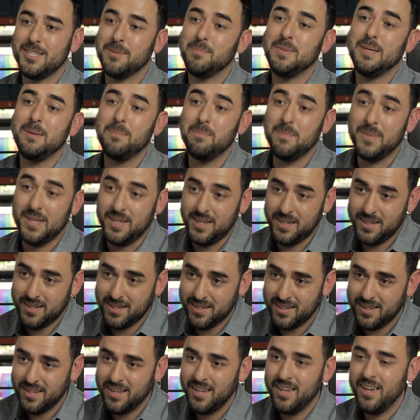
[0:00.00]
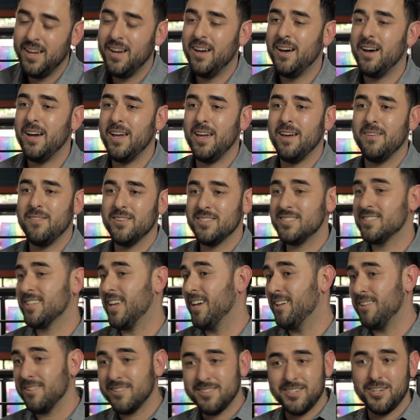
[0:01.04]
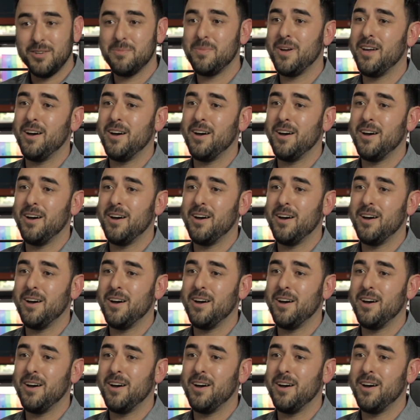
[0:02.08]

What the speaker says: be me. I have a skeleton in my